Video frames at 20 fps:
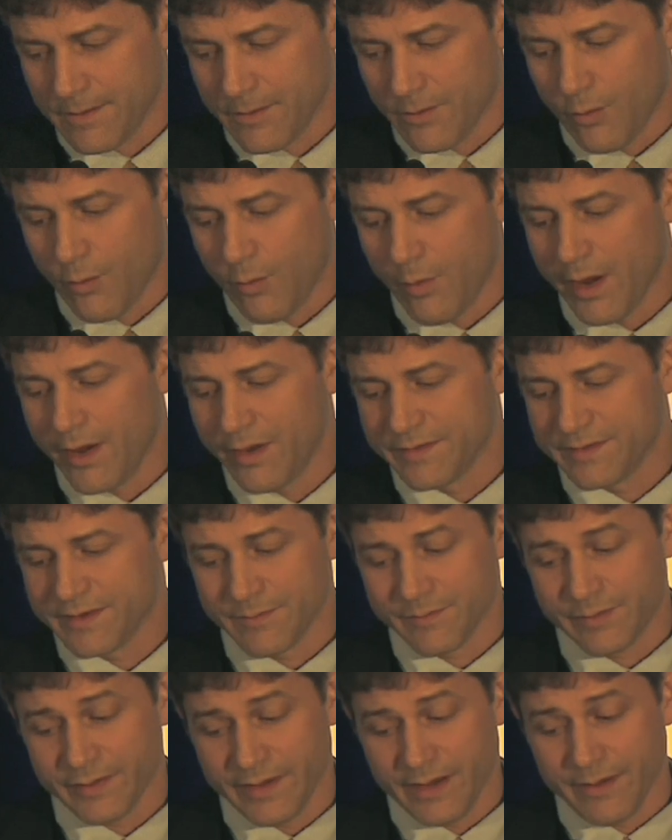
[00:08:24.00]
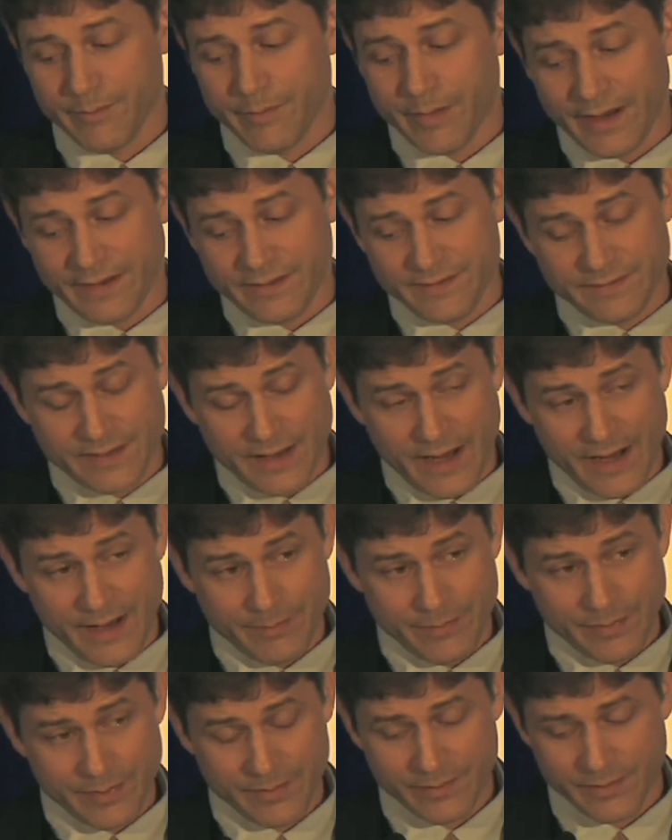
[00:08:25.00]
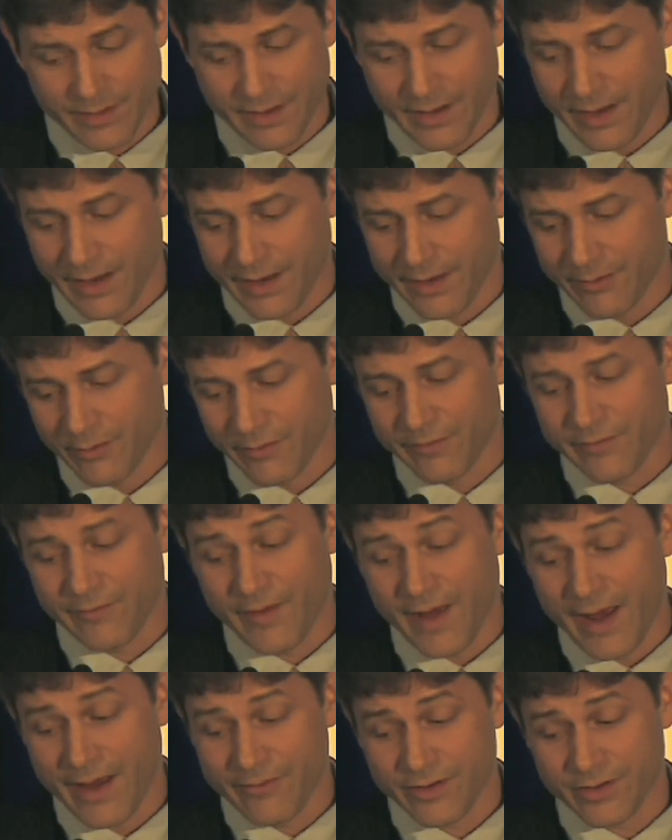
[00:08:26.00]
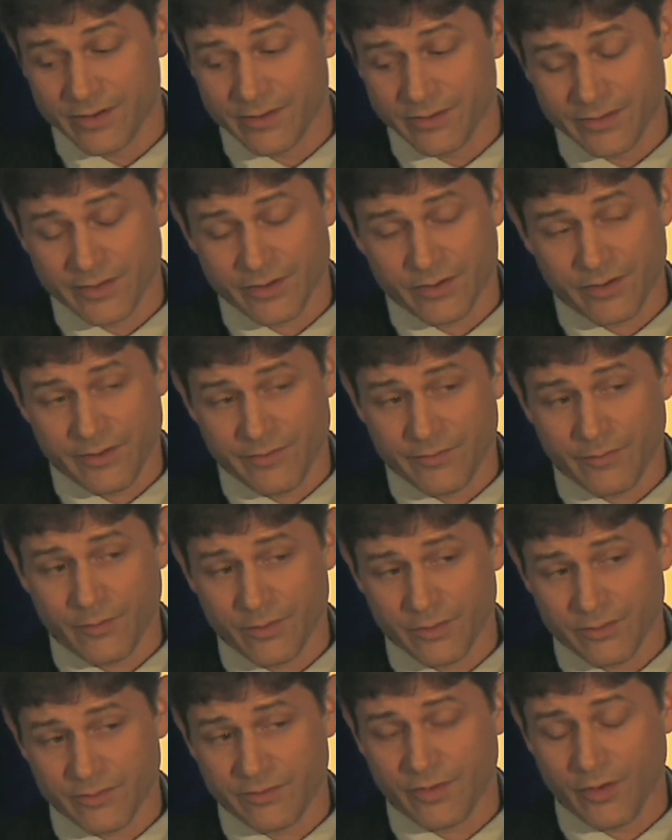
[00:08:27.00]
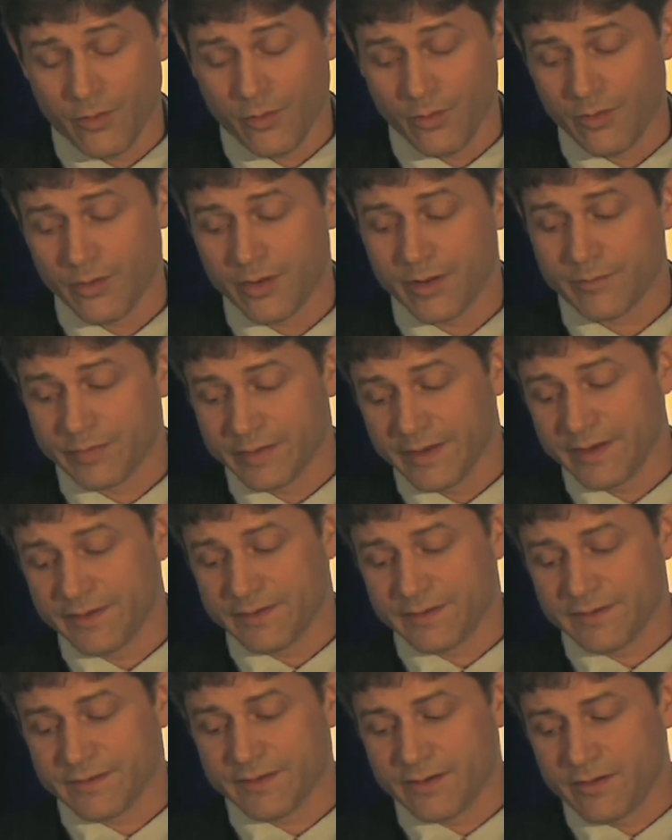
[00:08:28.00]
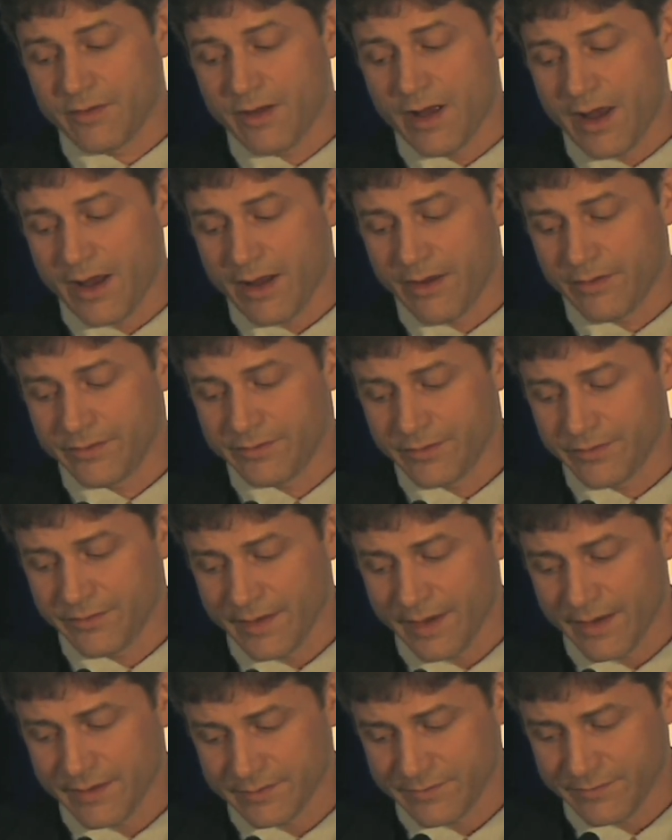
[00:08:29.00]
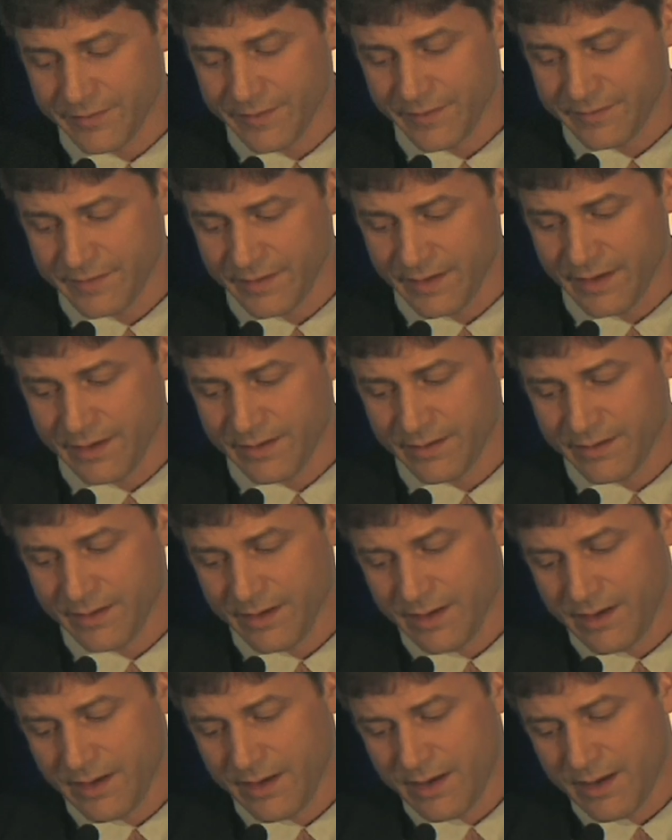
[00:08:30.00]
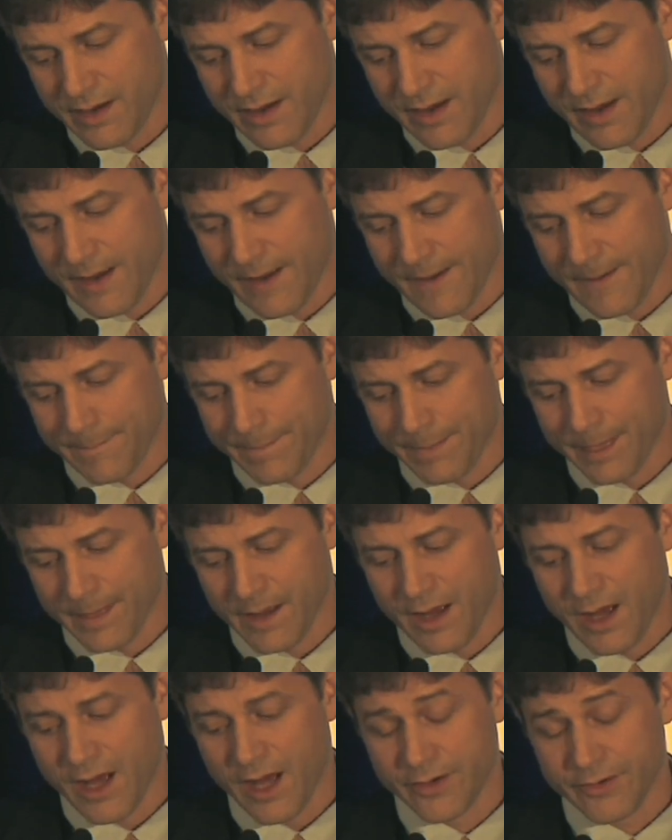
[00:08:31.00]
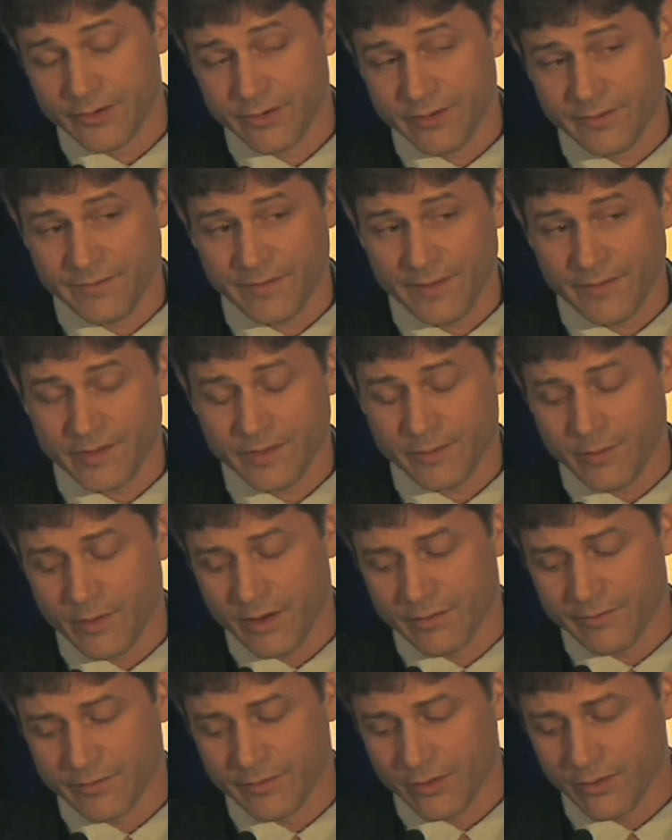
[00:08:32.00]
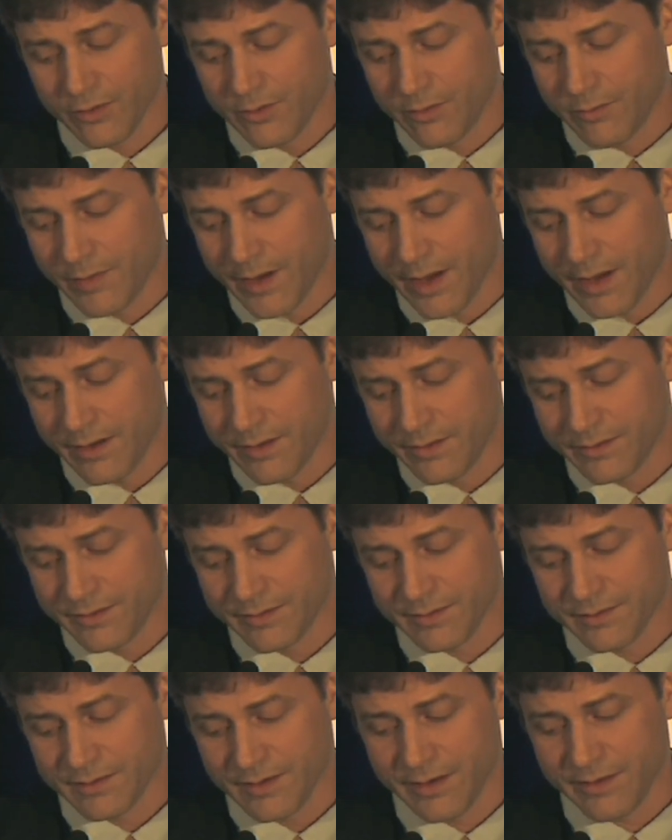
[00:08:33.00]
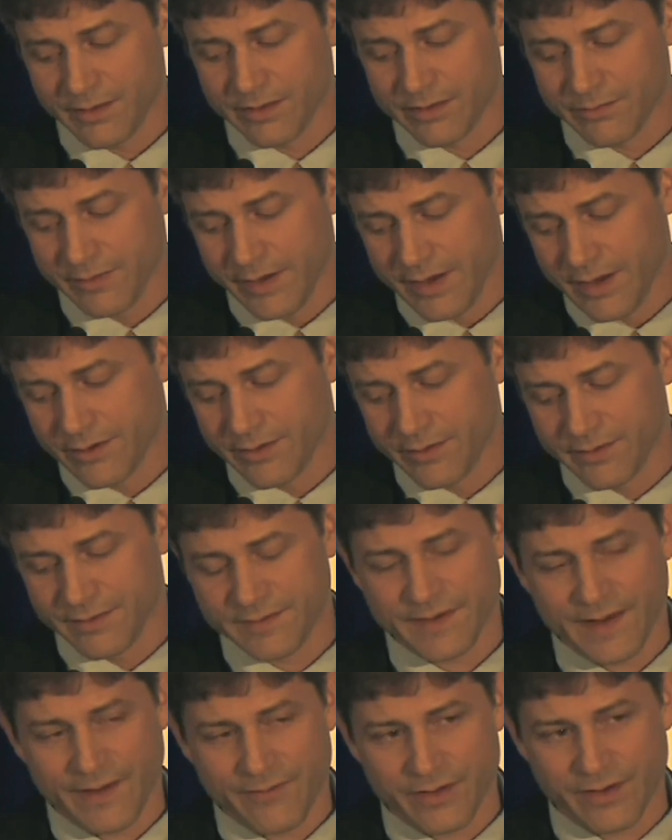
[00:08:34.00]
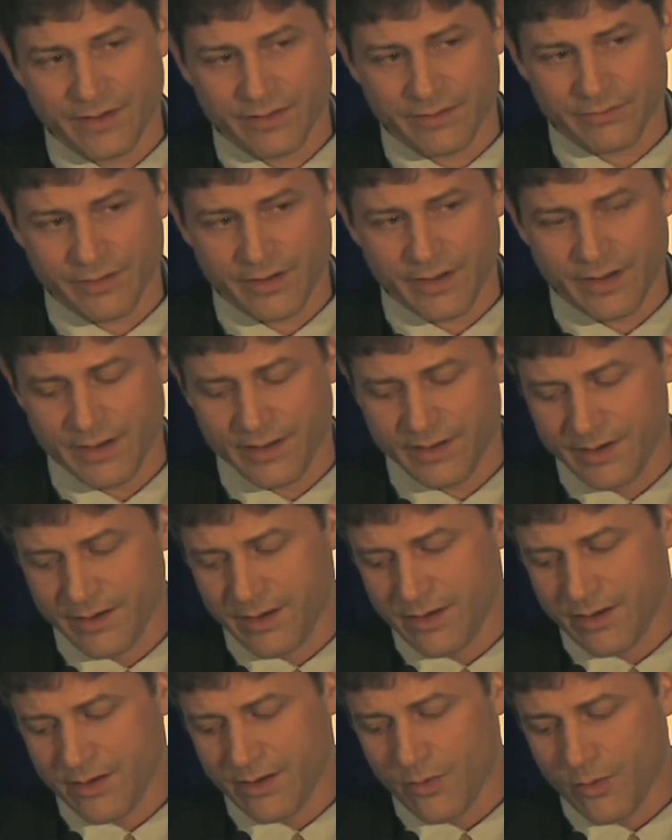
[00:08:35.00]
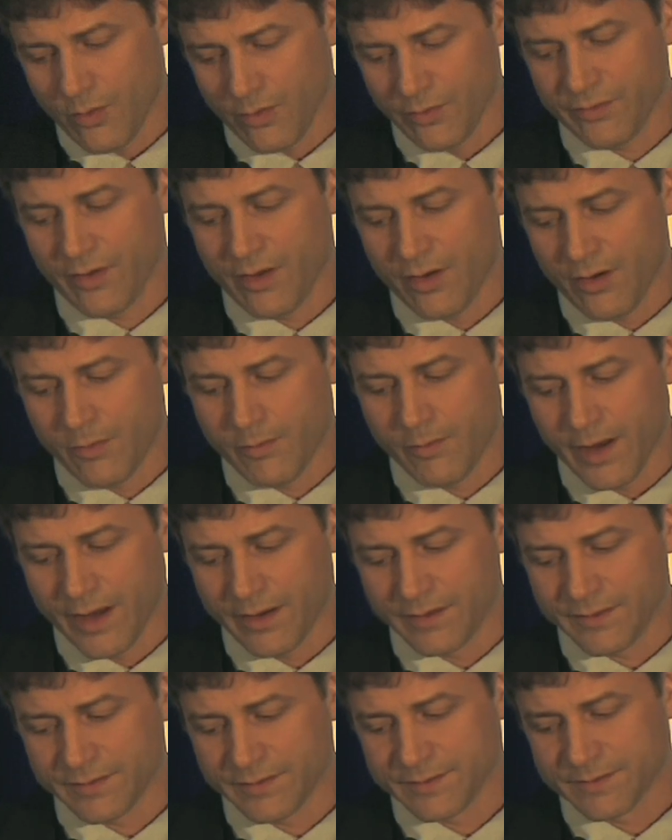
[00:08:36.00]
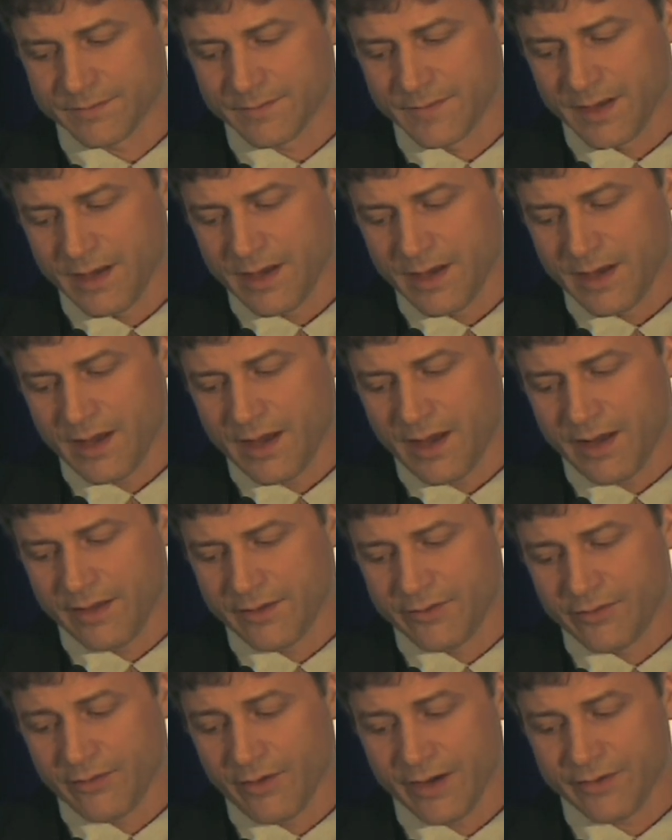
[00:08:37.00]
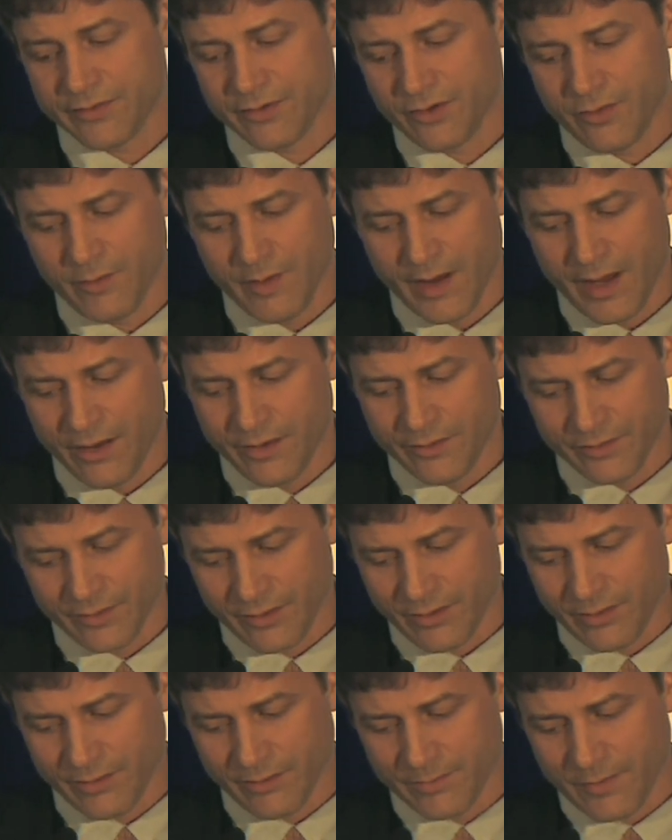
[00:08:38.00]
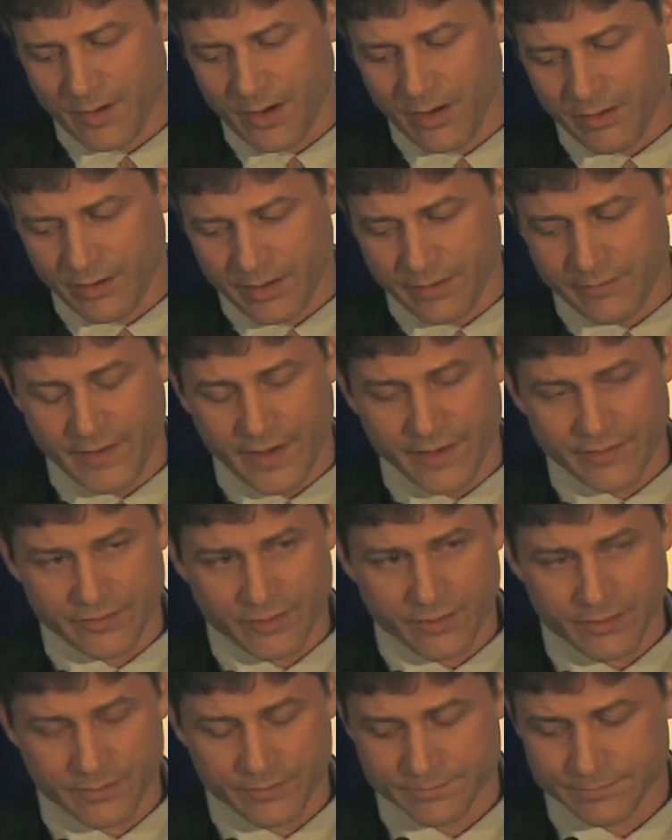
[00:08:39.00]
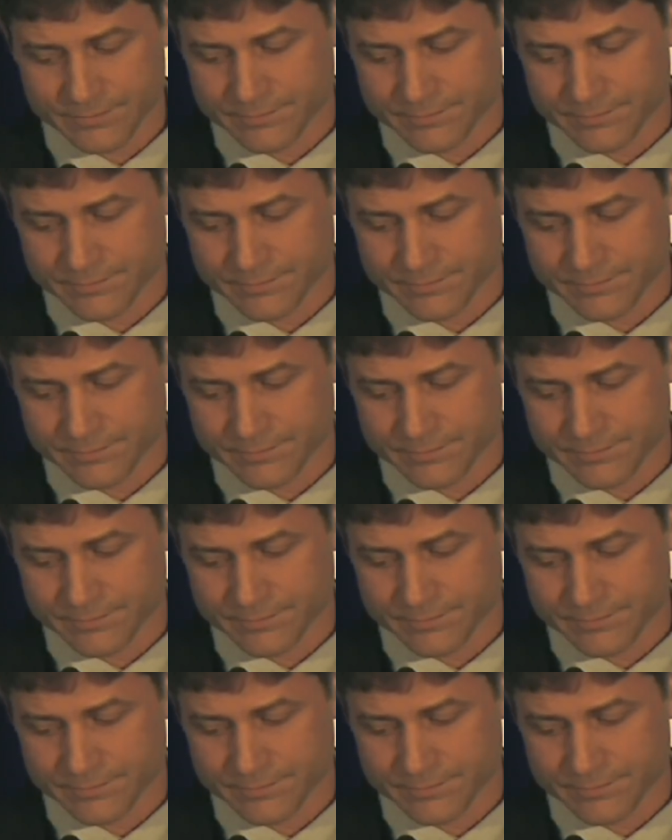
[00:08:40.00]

Wells completed by type, there were 534 total completions in Ohio in 2015, 151 vertical wells, and 373 horizontal wells. The directional wells are conventional.